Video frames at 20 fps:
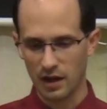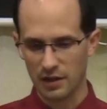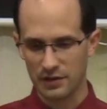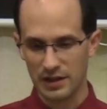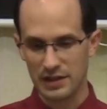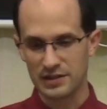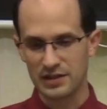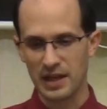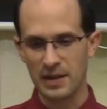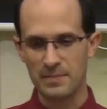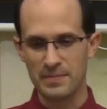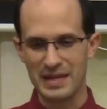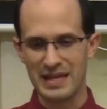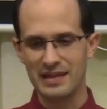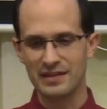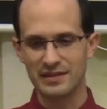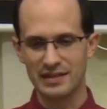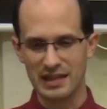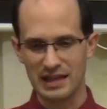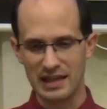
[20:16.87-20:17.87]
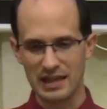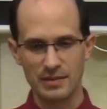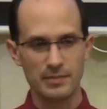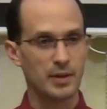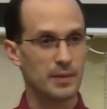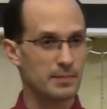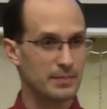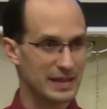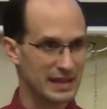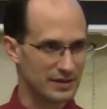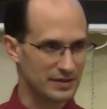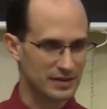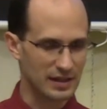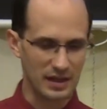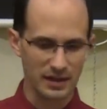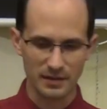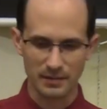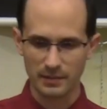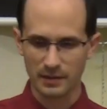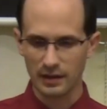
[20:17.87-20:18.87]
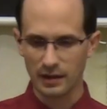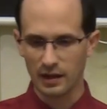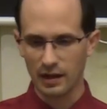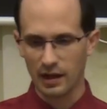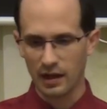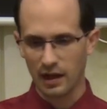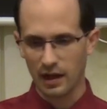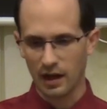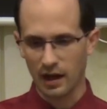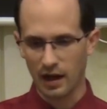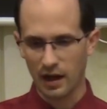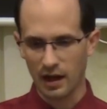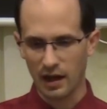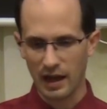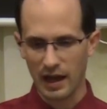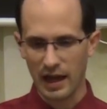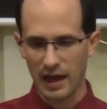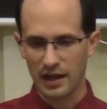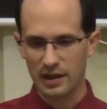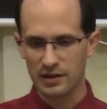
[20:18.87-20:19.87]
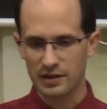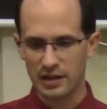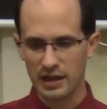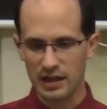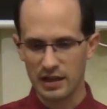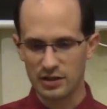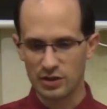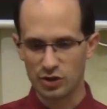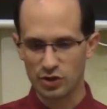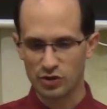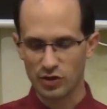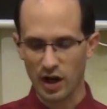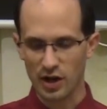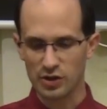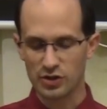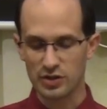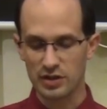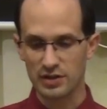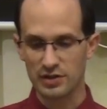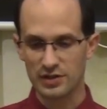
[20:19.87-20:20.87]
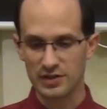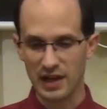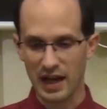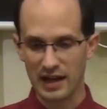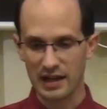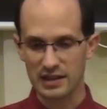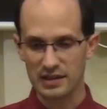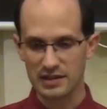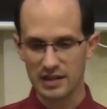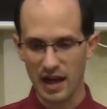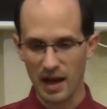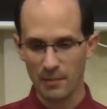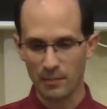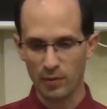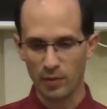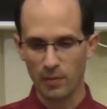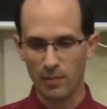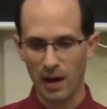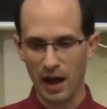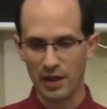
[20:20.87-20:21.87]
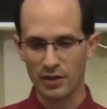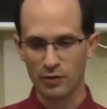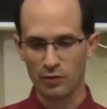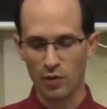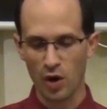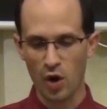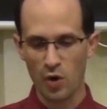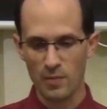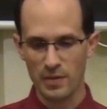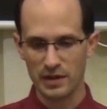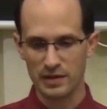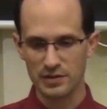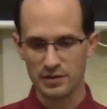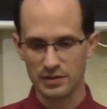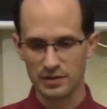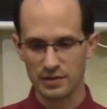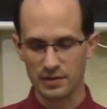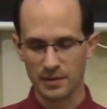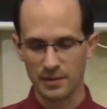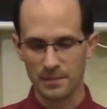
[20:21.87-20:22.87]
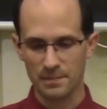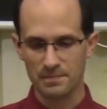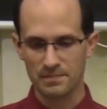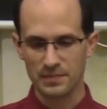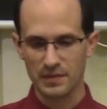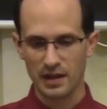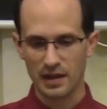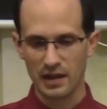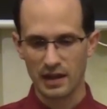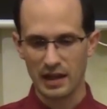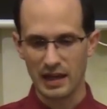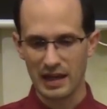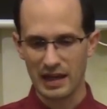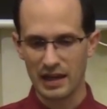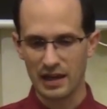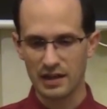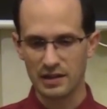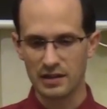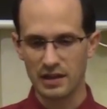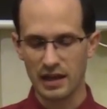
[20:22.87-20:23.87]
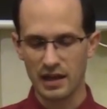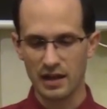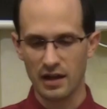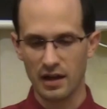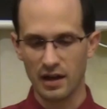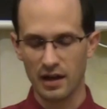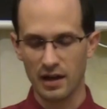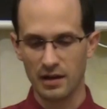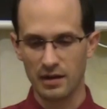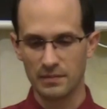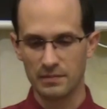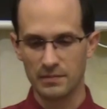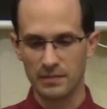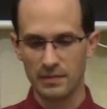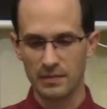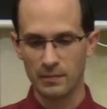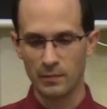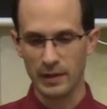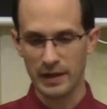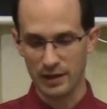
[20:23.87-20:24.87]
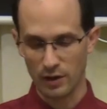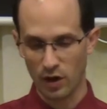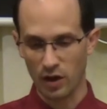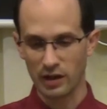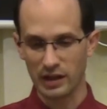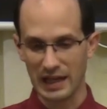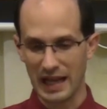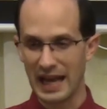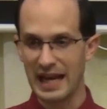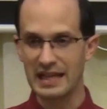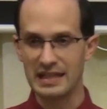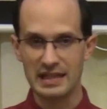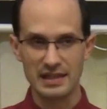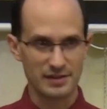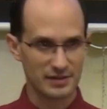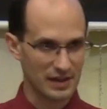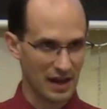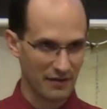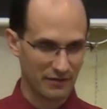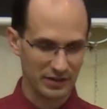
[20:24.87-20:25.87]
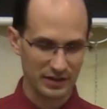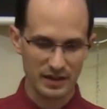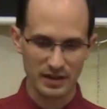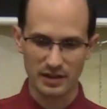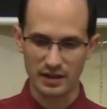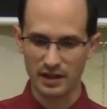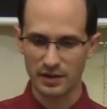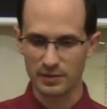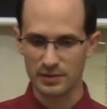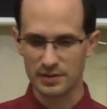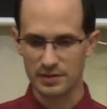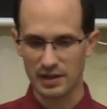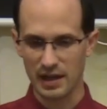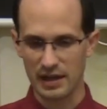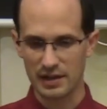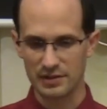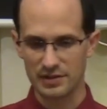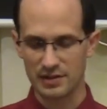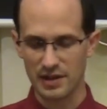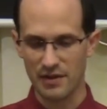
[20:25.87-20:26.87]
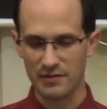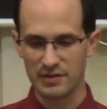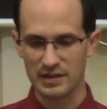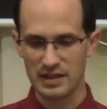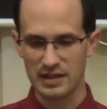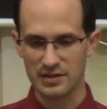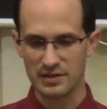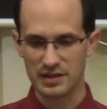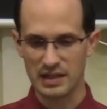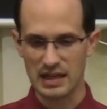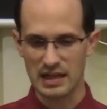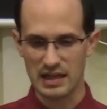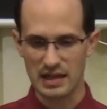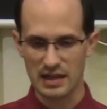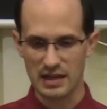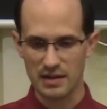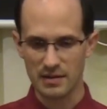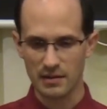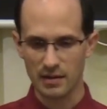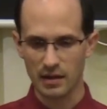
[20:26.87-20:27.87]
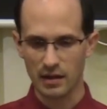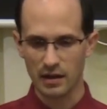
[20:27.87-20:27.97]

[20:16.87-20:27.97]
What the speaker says: They say BCE, but BC. And the destruction of the second temple by the Romans in, we call it AD 70, they would say 70 CE.